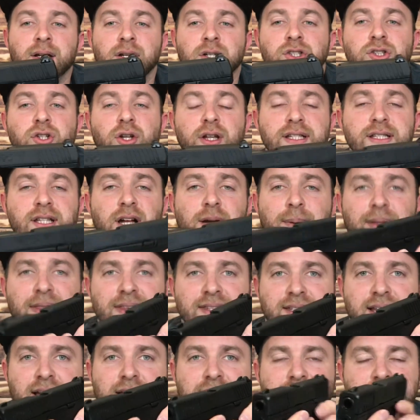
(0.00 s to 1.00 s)
So let's talk about the
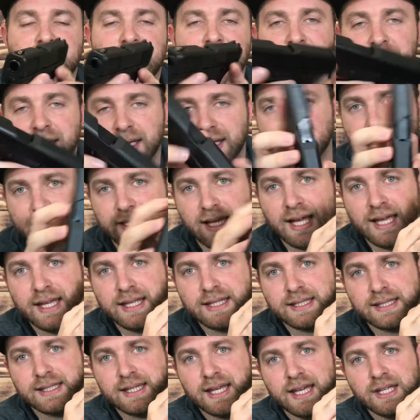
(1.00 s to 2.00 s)
sights.
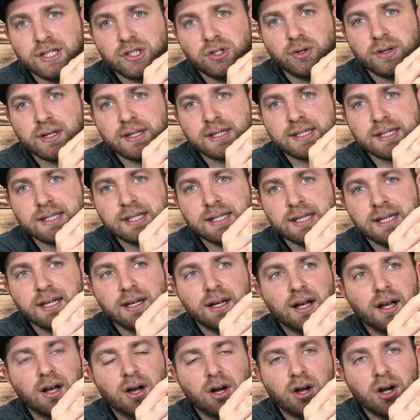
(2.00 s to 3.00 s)
Sights, as you can see,
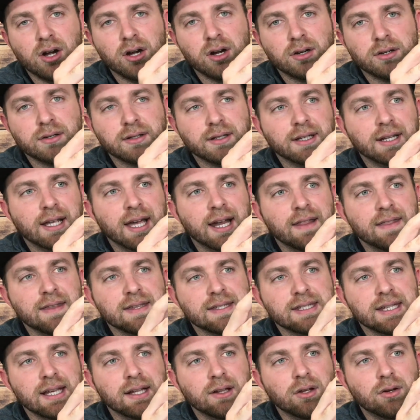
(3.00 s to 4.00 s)
are kind of
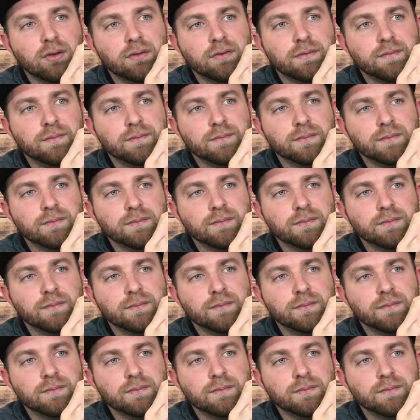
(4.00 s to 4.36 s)
these yellow,